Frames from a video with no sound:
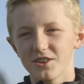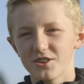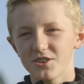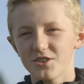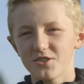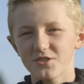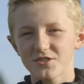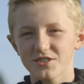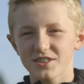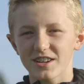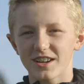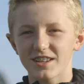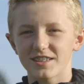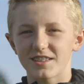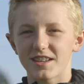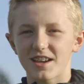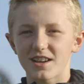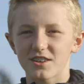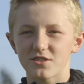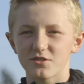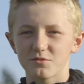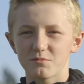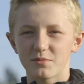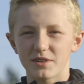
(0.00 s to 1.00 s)
you just got
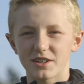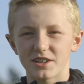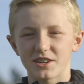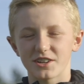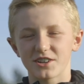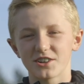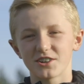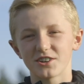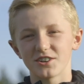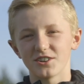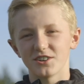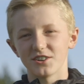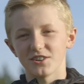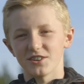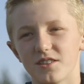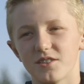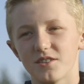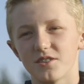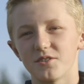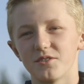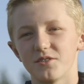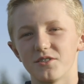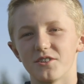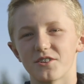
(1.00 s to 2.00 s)
tackled by a girl.
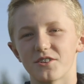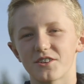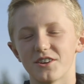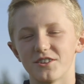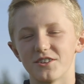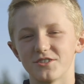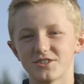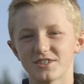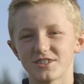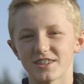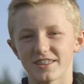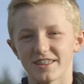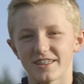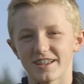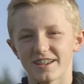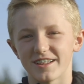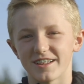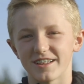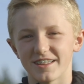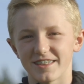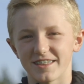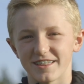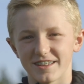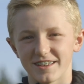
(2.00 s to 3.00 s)
Their coach said
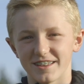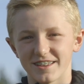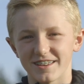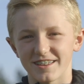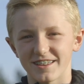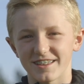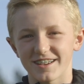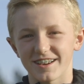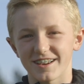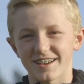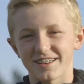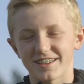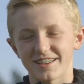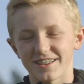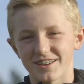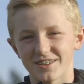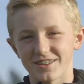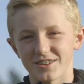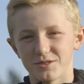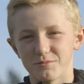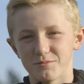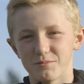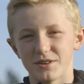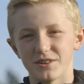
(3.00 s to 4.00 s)
that, and then he kind of
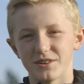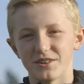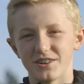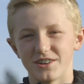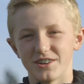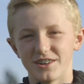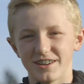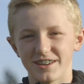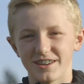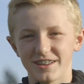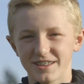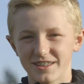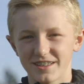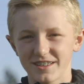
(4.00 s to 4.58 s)
got all butt hurt.